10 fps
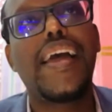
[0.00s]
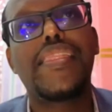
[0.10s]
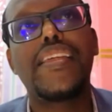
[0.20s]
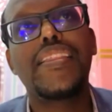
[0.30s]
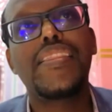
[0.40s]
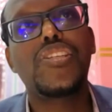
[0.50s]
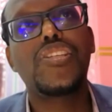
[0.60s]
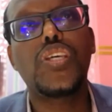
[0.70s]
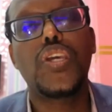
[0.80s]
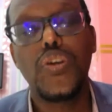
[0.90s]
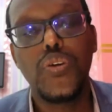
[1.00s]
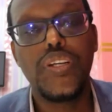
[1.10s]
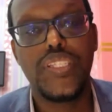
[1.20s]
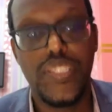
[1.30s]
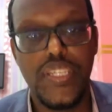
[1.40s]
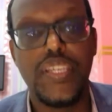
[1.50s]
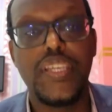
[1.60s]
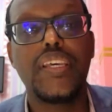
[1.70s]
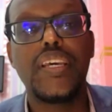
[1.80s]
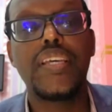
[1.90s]
I think
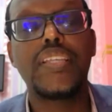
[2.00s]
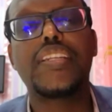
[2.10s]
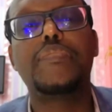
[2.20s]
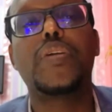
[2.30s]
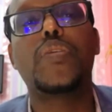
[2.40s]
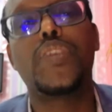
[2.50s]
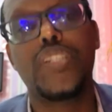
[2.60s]
security is number one